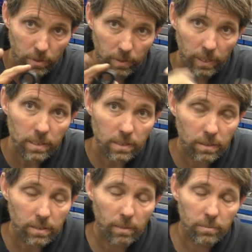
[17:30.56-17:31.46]
with two of these
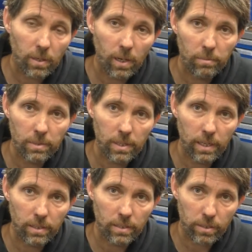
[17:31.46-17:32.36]
because sometimes
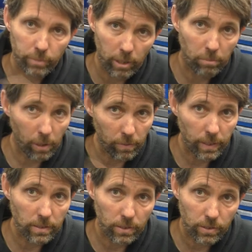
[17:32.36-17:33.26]
there's thread on
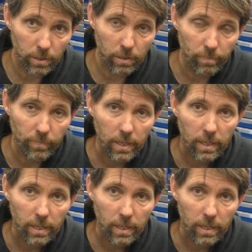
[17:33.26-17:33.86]
both ends of the tube.